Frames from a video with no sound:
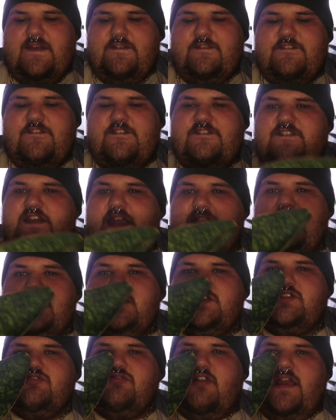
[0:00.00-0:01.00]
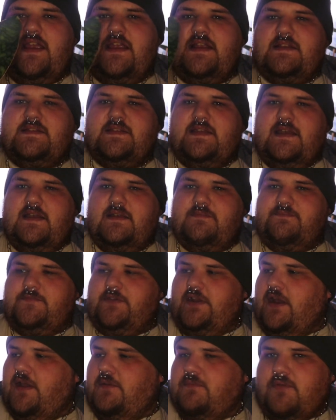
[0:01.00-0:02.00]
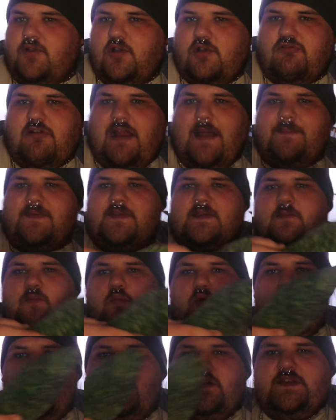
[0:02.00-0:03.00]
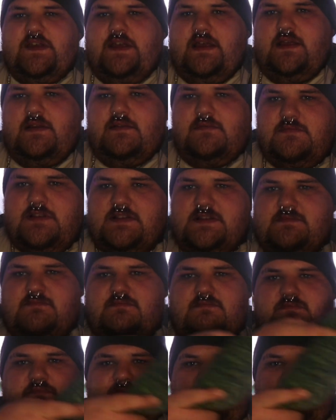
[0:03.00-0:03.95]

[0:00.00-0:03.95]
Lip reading: fin trying to, you know, grab some water, just